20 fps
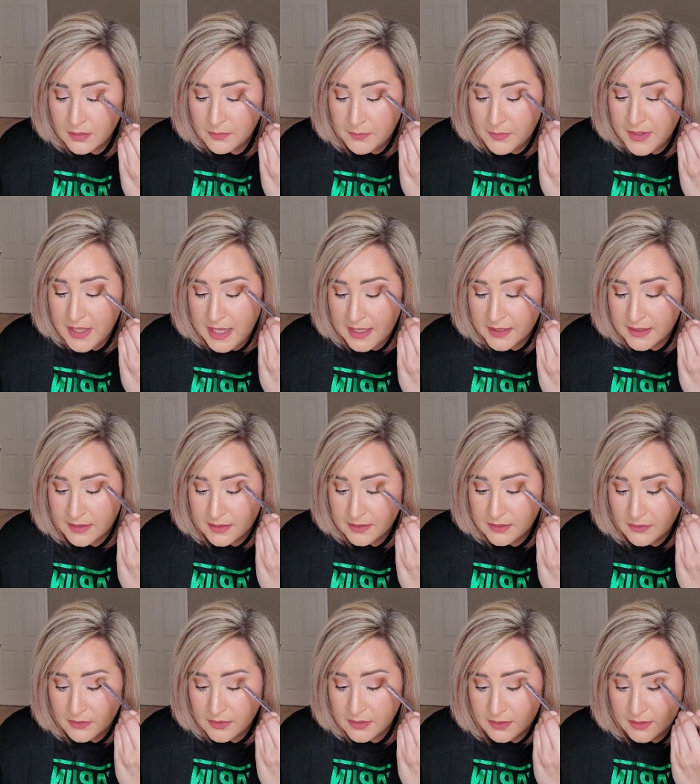packing it
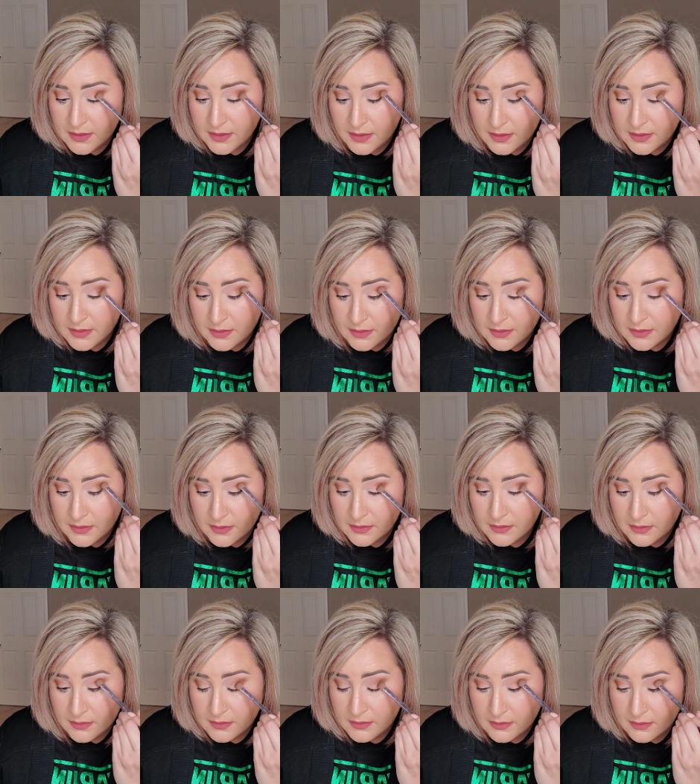on here.